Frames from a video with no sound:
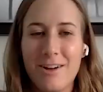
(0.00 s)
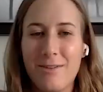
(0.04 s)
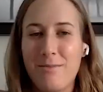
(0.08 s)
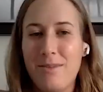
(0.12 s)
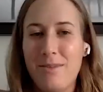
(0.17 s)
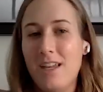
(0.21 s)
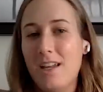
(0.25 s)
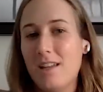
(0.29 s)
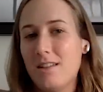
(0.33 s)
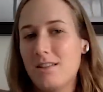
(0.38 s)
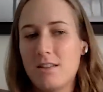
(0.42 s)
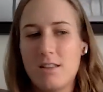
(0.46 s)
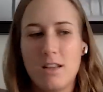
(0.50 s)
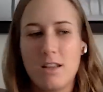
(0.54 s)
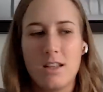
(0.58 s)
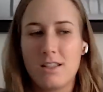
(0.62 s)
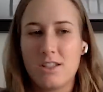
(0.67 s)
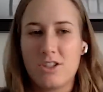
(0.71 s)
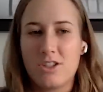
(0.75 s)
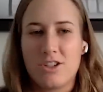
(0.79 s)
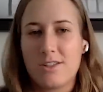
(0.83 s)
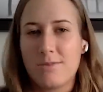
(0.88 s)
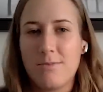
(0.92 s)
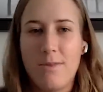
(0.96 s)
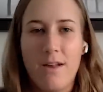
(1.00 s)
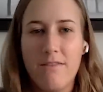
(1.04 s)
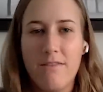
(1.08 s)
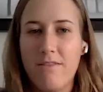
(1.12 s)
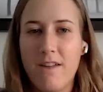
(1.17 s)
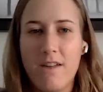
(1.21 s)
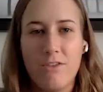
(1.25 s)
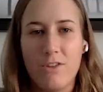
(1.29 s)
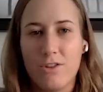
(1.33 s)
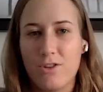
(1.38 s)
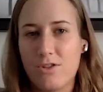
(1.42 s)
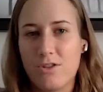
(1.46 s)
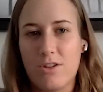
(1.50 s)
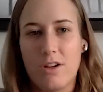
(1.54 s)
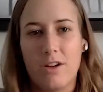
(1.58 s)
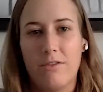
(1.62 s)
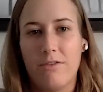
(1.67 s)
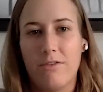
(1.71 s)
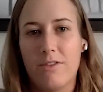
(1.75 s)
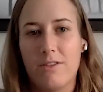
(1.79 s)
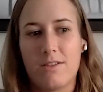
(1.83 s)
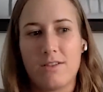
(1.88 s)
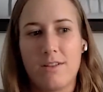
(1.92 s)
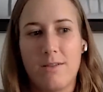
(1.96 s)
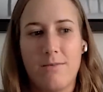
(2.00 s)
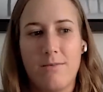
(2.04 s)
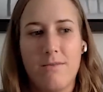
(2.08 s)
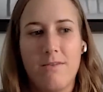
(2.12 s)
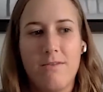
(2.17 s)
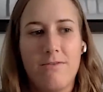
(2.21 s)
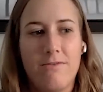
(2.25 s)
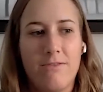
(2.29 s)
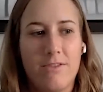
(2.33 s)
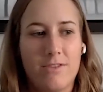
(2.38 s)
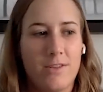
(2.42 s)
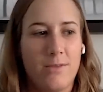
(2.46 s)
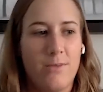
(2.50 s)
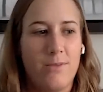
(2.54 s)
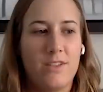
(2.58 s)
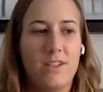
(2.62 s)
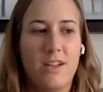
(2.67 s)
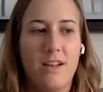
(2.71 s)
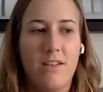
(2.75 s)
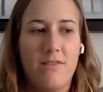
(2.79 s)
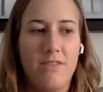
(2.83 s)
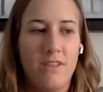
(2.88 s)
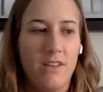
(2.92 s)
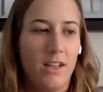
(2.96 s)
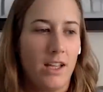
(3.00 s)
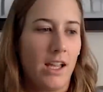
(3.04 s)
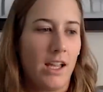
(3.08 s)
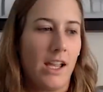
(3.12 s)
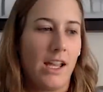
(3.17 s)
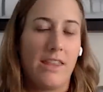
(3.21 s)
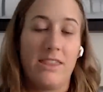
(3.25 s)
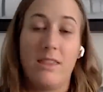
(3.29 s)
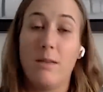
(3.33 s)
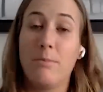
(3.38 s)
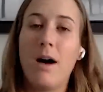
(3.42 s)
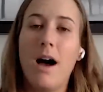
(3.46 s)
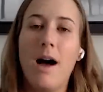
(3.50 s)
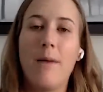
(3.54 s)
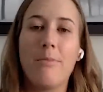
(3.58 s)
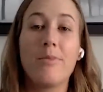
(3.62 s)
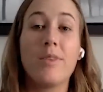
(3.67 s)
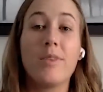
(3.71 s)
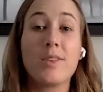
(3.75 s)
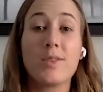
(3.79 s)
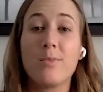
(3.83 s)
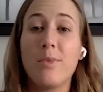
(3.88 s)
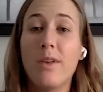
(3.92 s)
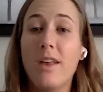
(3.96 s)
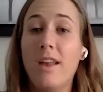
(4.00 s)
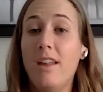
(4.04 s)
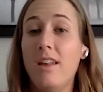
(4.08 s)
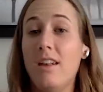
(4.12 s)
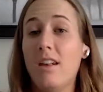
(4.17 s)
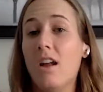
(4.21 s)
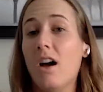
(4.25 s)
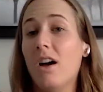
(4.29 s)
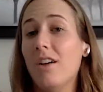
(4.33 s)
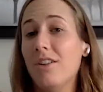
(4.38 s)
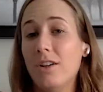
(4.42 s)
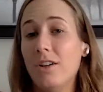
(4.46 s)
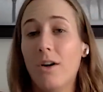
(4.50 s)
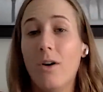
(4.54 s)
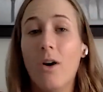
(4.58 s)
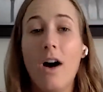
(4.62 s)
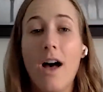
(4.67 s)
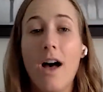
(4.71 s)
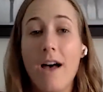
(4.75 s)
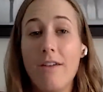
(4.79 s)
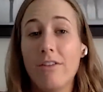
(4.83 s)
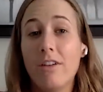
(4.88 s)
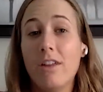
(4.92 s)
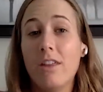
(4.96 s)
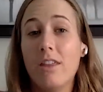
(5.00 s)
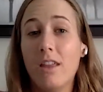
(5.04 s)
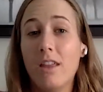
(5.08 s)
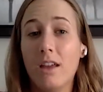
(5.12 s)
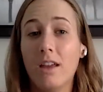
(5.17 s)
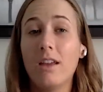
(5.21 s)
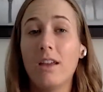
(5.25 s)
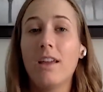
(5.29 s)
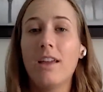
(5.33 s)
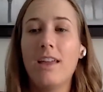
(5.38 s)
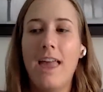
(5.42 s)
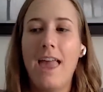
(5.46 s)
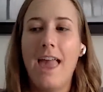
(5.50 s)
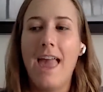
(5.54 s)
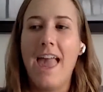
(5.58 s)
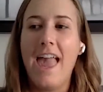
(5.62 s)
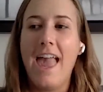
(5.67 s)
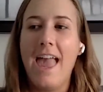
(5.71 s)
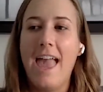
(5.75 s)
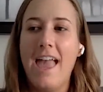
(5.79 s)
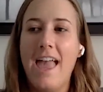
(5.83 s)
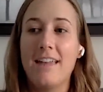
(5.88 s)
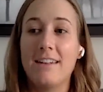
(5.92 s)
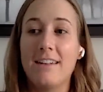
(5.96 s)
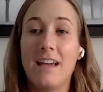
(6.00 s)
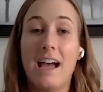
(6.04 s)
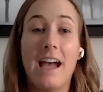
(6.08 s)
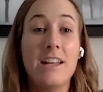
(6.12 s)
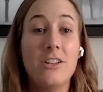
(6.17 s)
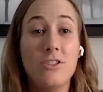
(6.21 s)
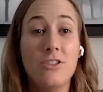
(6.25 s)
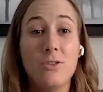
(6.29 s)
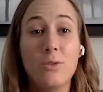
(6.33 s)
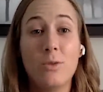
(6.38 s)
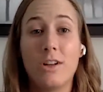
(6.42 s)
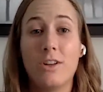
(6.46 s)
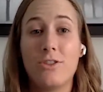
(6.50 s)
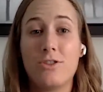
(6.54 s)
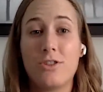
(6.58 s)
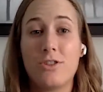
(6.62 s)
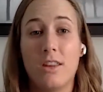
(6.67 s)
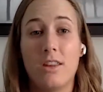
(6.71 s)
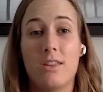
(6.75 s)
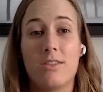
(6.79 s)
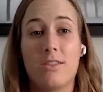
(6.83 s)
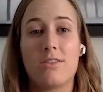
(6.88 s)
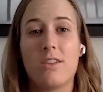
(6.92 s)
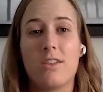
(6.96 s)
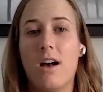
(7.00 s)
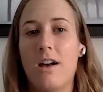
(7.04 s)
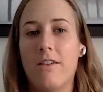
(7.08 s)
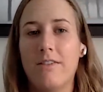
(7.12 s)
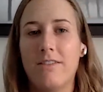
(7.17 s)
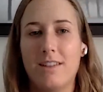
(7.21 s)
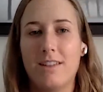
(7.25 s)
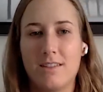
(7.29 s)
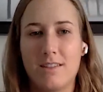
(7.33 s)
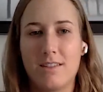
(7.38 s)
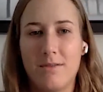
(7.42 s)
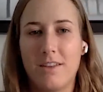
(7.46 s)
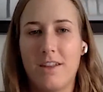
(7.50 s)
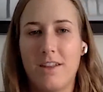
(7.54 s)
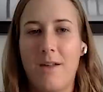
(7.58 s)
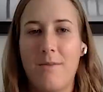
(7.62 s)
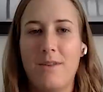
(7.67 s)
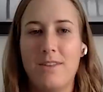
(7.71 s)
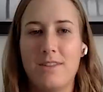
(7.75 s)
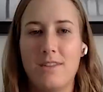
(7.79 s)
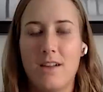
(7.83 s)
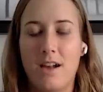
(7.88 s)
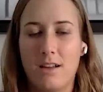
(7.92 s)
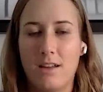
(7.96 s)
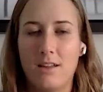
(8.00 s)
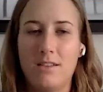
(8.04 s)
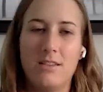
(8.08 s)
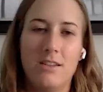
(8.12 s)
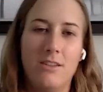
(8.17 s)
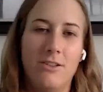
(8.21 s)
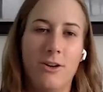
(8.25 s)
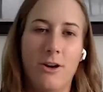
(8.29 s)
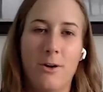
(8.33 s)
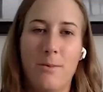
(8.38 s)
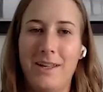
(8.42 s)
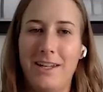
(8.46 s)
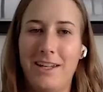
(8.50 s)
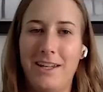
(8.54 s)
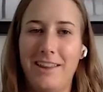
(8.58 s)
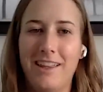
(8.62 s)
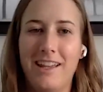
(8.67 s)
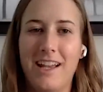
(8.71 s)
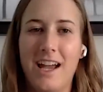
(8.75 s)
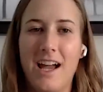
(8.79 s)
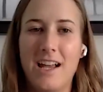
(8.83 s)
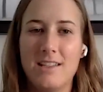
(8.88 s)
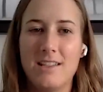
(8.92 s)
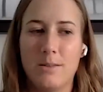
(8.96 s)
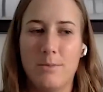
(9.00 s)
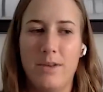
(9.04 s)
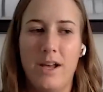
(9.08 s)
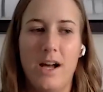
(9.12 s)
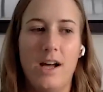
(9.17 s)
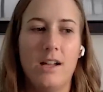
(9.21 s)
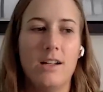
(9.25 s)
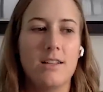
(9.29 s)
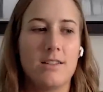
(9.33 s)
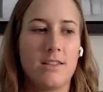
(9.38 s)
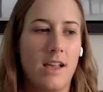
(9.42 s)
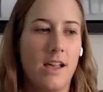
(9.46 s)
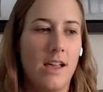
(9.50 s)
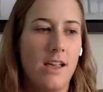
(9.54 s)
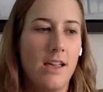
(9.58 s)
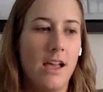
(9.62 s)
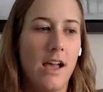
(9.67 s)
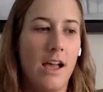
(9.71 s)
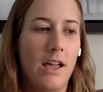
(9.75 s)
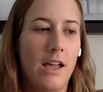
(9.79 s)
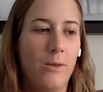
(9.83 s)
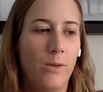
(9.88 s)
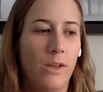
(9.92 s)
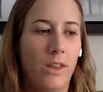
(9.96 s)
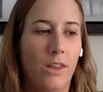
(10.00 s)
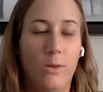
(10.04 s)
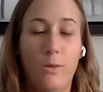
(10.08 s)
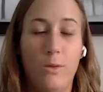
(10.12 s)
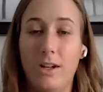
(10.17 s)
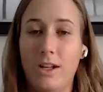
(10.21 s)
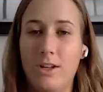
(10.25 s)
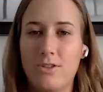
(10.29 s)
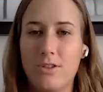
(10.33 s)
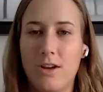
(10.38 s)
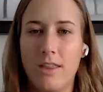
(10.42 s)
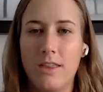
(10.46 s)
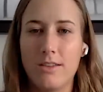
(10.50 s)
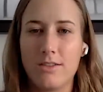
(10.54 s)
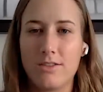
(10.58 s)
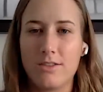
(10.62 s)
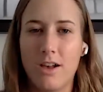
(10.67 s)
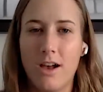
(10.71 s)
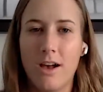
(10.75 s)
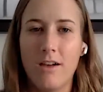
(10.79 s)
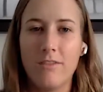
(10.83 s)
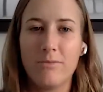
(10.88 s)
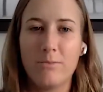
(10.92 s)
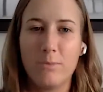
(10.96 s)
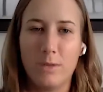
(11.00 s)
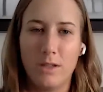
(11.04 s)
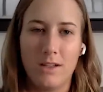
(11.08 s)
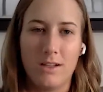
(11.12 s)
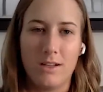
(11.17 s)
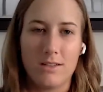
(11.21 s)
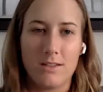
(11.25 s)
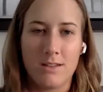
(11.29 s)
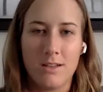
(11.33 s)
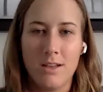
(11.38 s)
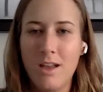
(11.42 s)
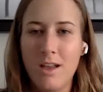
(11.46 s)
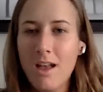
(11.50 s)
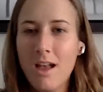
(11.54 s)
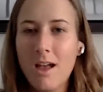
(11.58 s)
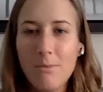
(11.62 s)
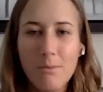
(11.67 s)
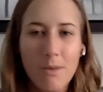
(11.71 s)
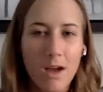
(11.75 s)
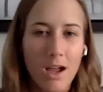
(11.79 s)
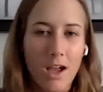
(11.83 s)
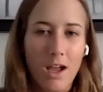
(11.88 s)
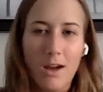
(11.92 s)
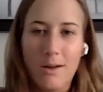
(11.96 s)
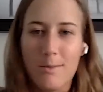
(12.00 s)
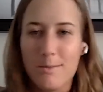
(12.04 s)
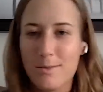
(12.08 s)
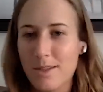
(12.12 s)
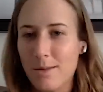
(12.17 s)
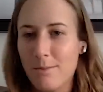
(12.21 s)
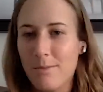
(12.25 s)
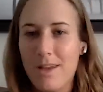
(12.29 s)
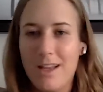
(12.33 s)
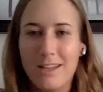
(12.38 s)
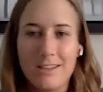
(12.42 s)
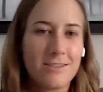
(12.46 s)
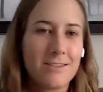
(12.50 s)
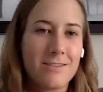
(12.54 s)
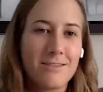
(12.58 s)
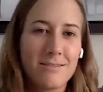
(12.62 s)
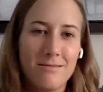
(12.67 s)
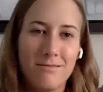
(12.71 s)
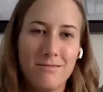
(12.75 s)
for me, it's it's just my favorite string. For some for some reason, I feel like I get the pop, the spin, you know, everything. And I do want to try the soft. That's something I've been talking to Norman and the guys about is I, I really want to try the soft because my arm's are mess,